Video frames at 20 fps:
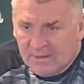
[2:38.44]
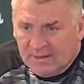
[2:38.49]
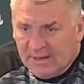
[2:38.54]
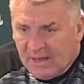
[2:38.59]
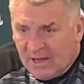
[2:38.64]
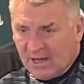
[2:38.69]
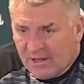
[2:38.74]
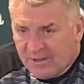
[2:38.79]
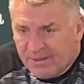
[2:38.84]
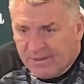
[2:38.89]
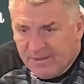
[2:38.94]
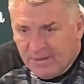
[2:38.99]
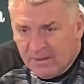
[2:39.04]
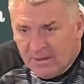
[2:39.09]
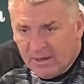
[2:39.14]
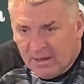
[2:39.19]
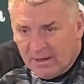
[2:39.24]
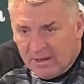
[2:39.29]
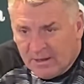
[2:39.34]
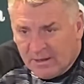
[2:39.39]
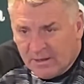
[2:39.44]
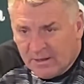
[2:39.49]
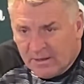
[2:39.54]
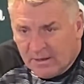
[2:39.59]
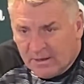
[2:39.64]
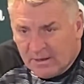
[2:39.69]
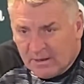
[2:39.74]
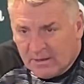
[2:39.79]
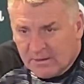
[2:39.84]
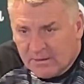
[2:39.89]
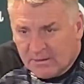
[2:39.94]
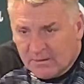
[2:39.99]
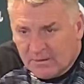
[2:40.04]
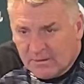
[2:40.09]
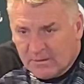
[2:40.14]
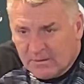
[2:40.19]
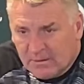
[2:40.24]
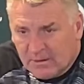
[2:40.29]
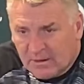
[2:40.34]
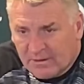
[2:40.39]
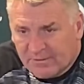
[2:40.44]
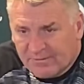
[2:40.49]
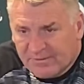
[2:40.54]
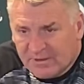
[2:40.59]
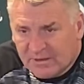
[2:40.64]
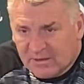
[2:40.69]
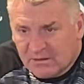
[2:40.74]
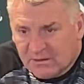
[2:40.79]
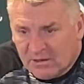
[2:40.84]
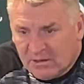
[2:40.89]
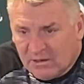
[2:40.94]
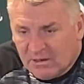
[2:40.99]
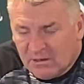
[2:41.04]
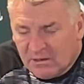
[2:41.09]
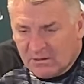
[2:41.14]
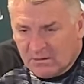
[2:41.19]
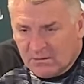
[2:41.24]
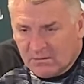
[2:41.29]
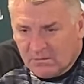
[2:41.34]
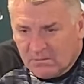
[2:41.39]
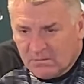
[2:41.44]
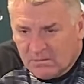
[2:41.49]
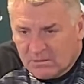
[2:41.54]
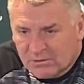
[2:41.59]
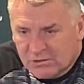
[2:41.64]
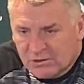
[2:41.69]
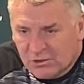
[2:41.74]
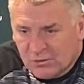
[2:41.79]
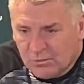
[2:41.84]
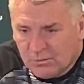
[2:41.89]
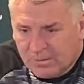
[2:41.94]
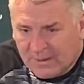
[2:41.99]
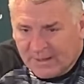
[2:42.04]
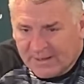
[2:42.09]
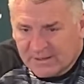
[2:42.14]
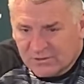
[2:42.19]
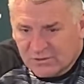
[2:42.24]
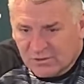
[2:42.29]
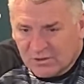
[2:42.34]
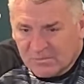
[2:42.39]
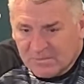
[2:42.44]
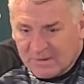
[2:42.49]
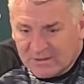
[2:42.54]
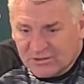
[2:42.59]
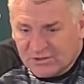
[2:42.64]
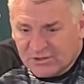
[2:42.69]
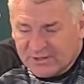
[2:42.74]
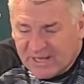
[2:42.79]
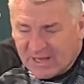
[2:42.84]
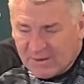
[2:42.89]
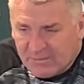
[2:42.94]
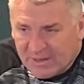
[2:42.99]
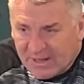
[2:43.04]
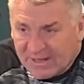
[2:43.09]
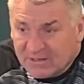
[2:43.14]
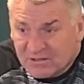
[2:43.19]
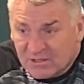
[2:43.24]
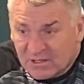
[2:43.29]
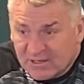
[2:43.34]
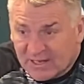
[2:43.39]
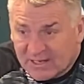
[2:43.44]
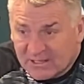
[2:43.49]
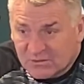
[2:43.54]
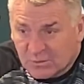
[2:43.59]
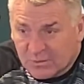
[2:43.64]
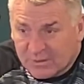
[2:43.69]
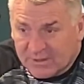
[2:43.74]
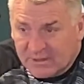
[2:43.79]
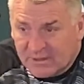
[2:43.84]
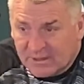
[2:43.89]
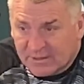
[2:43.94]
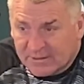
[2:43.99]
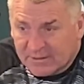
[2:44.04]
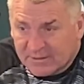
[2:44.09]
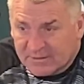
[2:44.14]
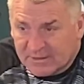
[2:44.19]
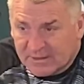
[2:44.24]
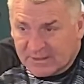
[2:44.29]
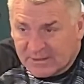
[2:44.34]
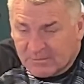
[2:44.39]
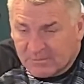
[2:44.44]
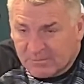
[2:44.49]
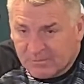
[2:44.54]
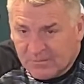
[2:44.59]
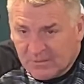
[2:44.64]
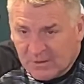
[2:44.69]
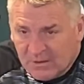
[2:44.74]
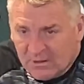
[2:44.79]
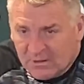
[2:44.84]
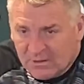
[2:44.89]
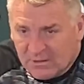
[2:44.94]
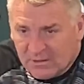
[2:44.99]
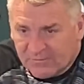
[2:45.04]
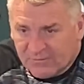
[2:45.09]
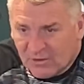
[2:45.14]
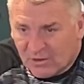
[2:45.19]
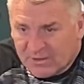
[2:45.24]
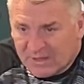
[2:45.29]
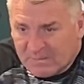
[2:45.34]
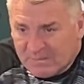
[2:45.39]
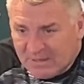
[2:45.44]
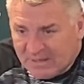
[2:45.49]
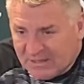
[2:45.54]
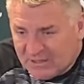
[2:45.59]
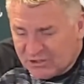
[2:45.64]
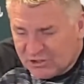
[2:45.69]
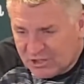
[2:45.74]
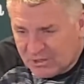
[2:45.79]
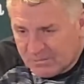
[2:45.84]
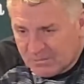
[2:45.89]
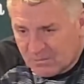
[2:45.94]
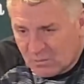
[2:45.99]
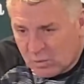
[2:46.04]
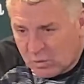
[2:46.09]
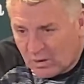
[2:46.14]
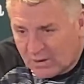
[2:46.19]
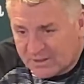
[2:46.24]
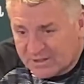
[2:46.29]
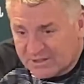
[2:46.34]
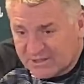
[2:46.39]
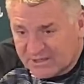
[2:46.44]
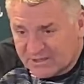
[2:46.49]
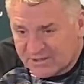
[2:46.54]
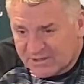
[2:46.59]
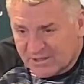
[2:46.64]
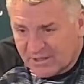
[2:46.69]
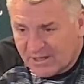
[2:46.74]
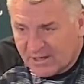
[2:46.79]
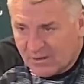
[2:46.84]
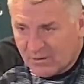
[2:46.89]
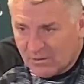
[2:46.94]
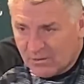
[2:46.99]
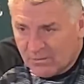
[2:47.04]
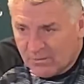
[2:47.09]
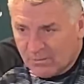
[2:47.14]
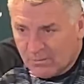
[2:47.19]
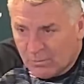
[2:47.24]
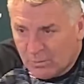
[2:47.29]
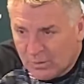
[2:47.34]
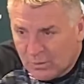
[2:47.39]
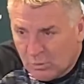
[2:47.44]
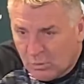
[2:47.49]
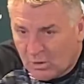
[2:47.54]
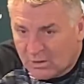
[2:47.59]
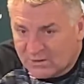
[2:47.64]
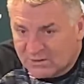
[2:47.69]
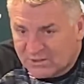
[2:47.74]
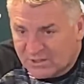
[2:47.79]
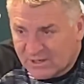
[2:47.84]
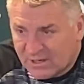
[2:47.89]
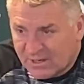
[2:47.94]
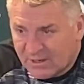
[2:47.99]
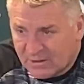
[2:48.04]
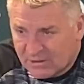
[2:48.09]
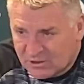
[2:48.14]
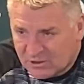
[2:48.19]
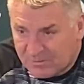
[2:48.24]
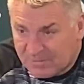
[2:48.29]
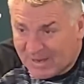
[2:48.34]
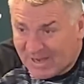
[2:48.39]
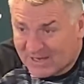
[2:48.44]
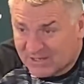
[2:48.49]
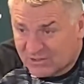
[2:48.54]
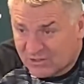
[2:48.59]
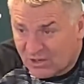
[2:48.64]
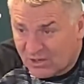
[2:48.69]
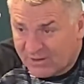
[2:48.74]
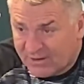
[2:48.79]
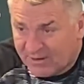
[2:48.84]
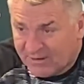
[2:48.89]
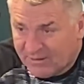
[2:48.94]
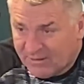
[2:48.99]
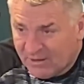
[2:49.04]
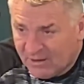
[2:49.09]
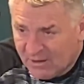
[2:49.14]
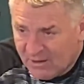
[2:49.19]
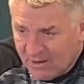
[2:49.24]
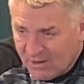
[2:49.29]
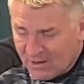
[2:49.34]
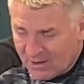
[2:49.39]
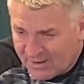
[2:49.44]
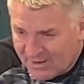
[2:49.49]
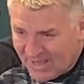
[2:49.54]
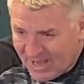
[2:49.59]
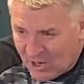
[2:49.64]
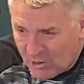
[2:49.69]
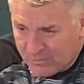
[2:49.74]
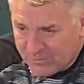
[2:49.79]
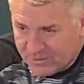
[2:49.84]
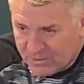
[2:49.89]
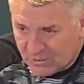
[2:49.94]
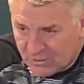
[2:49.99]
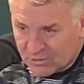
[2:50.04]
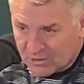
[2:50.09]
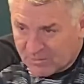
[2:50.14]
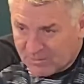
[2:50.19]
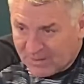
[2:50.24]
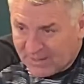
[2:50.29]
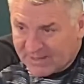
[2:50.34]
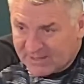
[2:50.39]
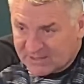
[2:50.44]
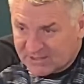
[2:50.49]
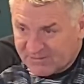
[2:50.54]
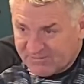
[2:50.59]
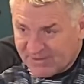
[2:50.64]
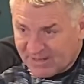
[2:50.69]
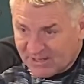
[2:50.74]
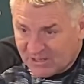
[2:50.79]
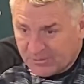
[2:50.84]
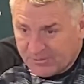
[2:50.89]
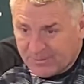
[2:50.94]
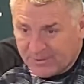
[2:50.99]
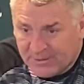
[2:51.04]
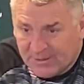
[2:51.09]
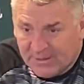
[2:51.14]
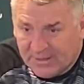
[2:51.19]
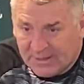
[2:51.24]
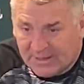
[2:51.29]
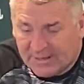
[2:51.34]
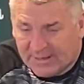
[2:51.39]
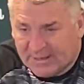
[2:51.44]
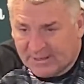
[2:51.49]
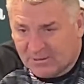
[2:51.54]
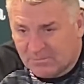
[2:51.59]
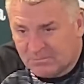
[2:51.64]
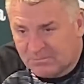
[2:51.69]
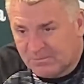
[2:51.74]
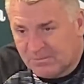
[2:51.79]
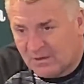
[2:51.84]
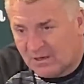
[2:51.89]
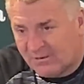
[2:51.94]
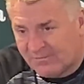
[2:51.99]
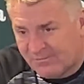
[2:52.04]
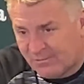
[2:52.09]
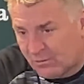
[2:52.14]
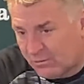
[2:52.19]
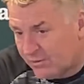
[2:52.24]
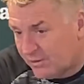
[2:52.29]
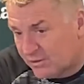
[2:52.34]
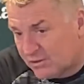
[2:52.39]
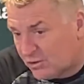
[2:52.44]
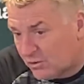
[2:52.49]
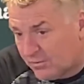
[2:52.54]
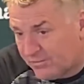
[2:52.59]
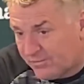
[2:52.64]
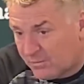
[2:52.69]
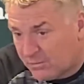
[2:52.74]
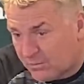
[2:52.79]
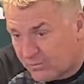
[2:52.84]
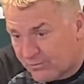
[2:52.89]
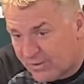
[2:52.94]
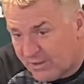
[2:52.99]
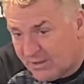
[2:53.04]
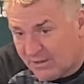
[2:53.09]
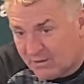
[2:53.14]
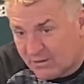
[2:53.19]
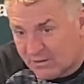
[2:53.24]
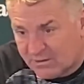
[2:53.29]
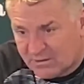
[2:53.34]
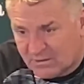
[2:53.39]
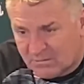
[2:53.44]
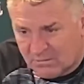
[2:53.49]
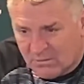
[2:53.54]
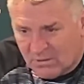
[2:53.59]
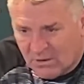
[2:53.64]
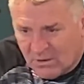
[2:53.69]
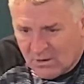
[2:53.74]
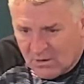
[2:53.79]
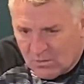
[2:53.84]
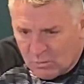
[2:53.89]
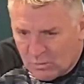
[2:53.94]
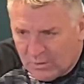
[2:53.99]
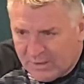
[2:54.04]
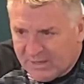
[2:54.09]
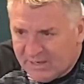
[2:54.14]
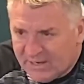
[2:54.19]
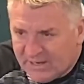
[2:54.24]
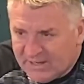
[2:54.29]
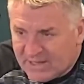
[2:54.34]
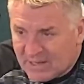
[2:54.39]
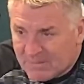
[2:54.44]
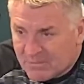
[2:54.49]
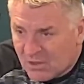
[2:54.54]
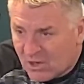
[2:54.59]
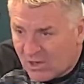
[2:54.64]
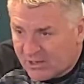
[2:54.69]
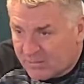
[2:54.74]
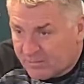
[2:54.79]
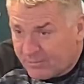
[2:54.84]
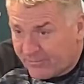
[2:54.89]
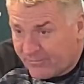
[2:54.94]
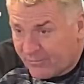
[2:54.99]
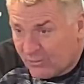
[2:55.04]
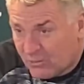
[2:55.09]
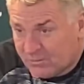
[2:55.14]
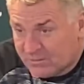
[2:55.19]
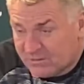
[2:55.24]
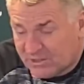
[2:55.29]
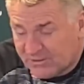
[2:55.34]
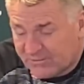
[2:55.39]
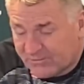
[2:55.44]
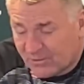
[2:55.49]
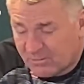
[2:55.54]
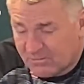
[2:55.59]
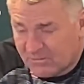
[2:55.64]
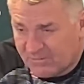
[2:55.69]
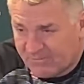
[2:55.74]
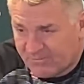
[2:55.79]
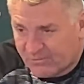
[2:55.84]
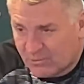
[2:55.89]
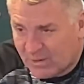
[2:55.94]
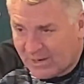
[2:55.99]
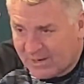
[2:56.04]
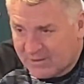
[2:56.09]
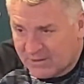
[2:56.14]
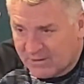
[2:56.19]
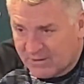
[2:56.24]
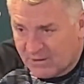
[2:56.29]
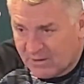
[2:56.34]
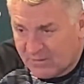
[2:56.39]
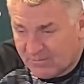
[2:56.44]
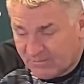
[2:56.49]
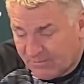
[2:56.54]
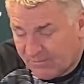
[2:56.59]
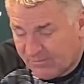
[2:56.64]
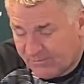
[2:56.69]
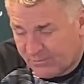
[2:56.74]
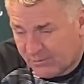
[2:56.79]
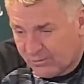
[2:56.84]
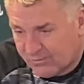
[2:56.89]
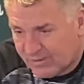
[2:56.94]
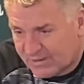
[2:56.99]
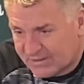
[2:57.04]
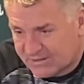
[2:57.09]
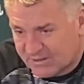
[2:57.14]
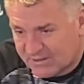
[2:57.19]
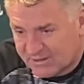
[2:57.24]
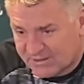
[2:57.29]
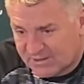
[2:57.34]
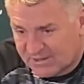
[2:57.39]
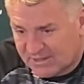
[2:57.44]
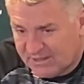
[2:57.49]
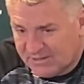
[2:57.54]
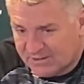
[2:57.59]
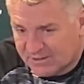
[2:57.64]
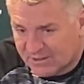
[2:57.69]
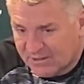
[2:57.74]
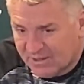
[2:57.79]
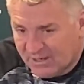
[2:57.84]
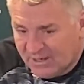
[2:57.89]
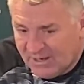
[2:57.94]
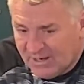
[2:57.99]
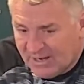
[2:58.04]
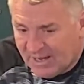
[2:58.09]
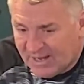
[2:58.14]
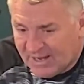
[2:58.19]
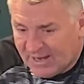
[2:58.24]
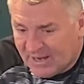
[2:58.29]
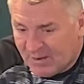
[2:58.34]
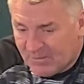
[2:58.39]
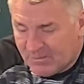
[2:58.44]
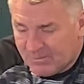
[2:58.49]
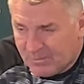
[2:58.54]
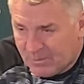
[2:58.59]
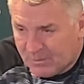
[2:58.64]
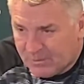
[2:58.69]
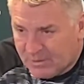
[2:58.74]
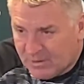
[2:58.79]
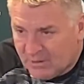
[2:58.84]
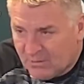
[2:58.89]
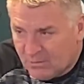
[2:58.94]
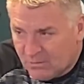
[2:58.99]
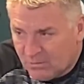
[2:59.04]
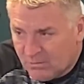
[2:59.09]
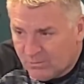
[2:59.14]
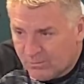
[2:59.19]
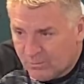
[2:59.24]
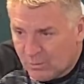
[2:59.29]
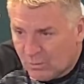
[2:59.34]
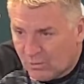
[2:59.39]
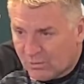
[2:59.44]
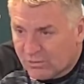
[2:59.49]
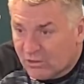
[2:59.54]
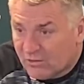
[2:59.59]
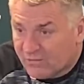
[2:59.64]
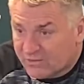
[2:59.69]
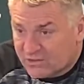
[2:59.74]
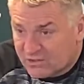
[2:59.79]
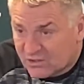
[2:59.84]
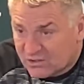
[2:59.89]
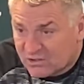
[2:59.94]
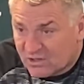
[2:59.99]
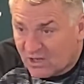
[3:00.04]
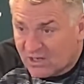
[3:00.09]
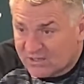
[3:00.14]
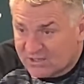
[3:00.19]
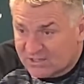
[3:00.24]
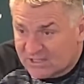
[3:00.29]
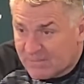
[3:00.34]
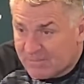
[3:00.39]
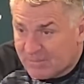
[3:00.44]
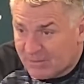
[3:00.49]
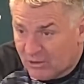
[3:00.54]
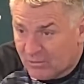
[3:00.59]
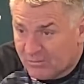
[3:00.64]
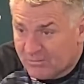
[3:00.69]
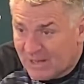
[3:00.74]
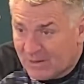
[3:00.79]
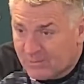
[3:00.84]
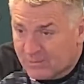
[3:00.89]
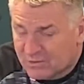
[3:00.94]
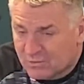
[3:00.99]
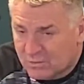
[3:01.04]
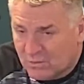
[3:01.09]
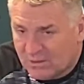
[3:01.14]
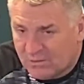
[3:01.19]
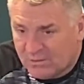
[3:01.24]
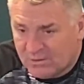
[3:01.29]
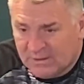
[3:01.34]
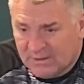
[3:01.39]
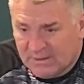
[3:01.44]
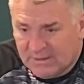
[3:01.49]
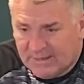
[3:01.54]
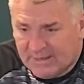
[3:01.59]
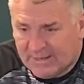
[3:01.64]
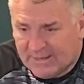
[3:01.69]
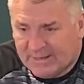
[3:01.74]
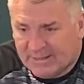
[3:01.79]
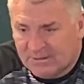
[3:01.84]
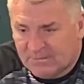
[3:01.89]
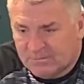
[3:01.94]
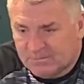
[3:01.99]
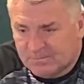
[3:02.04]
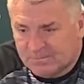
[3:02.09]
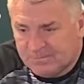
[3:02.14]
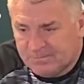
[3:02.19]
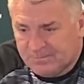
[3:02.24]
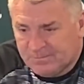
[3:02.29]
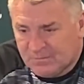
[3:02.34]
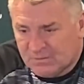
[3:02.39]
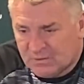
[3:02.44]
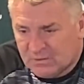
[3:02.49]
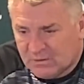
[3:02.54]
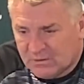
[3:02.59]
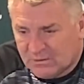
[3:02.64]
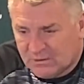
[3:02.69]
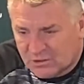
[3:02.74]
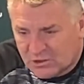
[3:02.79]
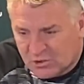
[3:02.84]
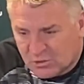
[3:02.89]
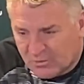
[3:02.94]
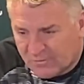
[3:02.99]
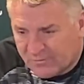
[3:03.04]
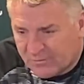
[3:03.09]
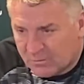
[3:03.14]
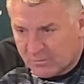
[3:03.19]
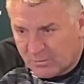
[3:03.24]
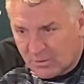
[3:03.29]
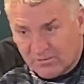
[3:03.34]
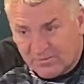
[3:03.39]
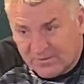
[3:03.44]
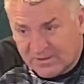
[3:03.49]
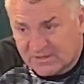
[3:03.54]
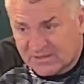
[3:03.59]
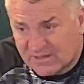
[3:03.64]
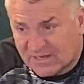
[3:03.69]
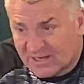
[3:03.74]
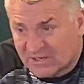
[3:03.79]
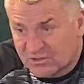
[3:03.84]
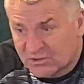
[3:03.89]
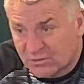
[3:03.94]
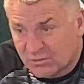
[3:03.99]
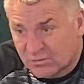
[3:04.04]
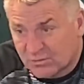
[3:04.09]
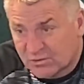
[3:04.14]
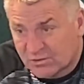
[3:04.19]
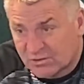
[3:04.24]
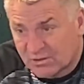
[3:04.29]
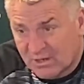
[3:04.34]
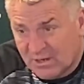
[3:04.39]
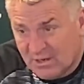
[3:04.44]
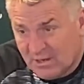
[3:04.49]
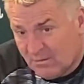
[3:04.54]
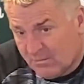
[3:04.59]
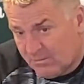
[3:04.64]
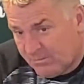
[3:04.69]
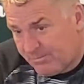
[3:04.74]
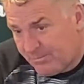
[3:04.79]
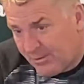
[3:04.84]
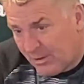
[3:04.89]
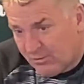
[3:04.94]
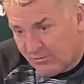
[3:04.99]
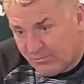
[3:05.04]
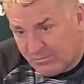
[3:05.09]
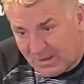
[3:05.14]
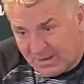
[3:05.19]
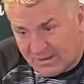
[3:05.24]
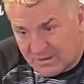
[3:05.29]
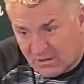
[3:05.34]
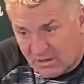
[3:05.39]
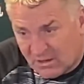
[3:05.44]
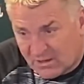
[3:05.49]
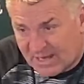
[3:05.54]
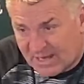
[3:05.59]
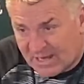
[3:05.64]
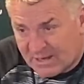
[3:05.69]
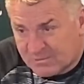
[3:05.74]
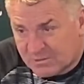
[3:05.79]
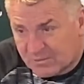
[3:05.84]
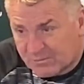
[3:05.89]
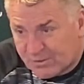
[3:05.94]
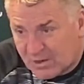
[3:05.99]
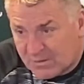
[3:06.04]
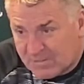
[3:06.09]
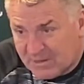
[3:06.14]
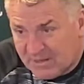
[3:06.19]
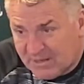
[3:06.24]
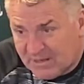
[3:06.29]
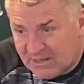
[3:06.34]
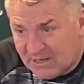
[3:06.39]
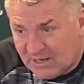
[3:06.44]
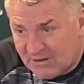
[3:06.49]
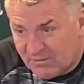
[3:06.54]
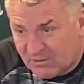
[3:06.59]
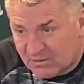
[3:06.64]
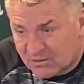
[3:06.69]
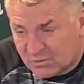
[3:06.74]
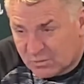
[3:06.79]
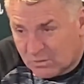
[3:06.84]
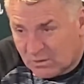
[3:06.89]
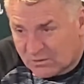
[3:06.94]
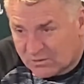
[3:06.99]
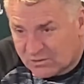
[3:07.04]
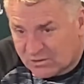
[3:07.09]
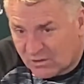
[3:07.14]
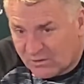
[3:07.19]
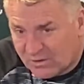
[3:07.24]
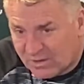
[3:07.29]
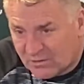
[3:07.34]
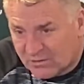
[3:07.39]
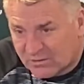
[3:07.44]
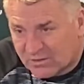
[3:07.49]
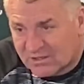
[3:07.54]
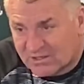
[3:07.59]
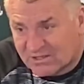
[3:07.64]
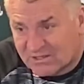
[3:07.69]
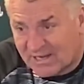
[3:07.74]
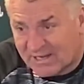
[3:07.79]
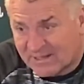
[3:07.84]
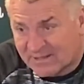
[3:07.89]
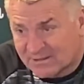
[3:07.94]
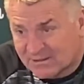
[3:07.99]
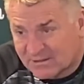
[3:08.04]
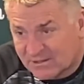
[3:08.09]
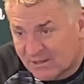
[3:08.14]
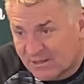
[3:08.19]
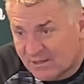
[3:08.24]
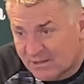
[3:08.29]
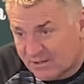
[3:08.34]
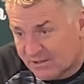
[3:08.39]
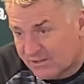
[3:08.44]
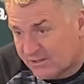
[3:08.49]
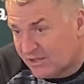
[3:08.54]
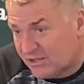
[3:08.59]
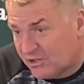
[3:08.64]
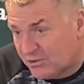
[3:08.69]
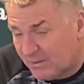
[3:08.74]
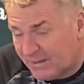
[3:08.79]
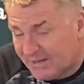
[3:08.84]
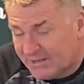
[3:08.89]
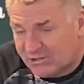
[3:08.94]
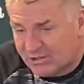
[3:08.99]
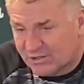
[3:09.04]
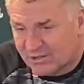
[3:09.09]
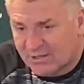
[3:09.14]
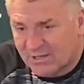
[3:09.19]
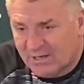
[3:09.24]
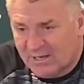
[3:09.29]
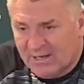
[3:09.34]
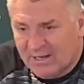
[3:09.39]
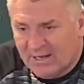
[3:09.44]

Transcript: Yeah, I think the two players that you mentioned there were excellent last week, and they've got their leadership qualities that we want to pass on and help the younger players develop. I thought the two of them were really good, and we need them kind of performances from them for the rest of the season. But we want the others to start stepping up now as well. The two of them, both internationals, both played a games at Premier League level as well, so they understand the situation.